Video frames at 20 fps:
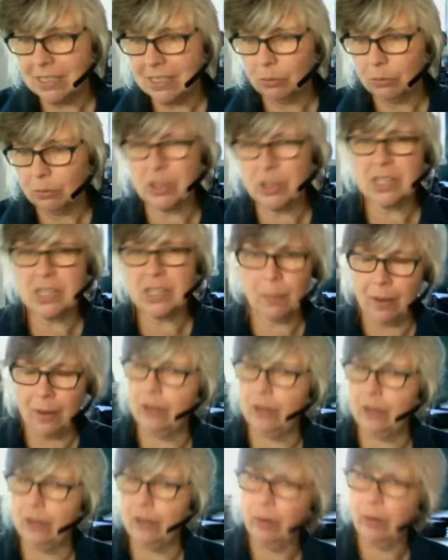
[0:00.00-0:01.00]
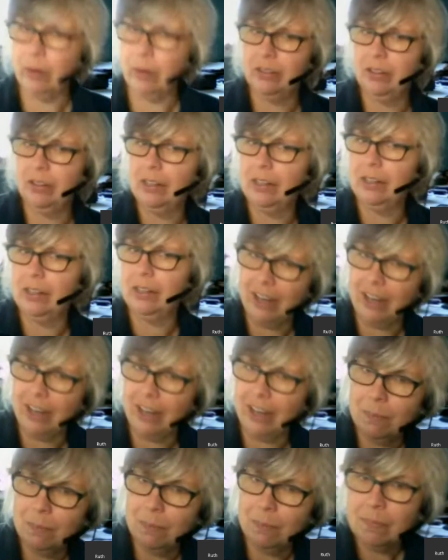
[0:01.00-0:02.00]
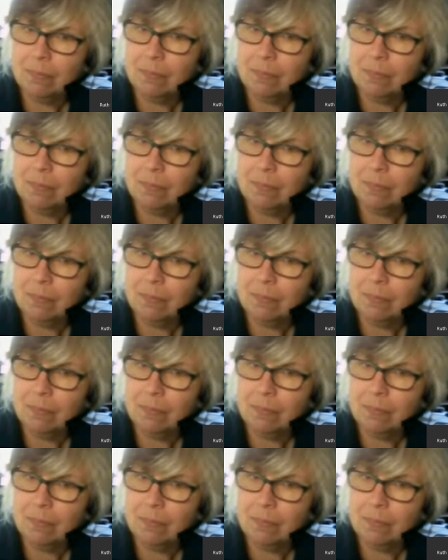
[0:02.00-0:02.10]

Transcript: respond well to the sham